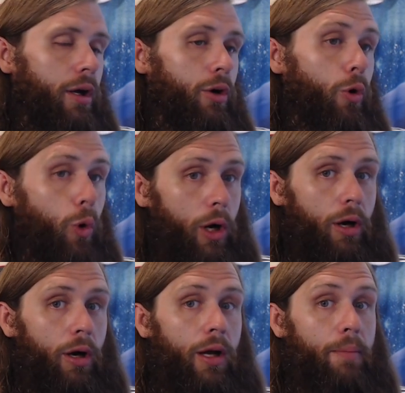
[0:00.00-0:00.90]

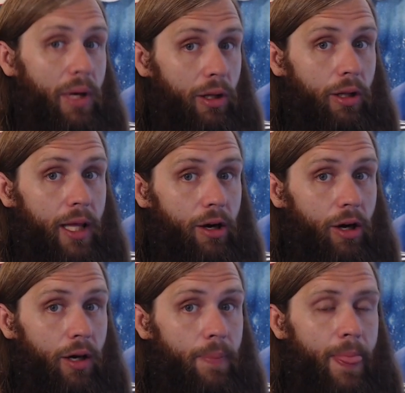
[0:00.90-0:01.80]
quarter
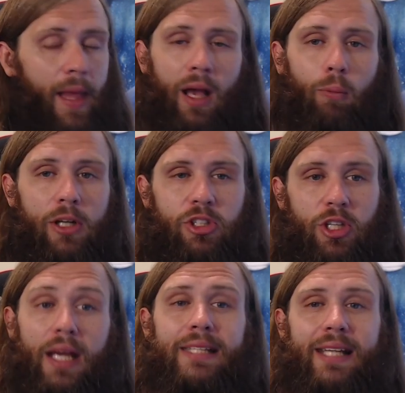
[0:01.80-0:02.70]
milliliter, which
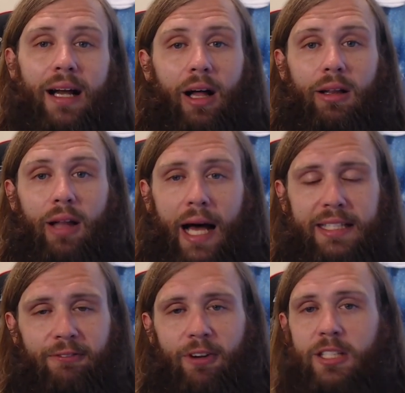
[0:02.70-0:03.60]
isn't a lot
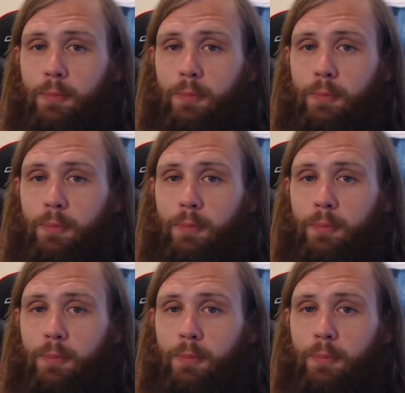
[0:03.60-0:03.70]
difference,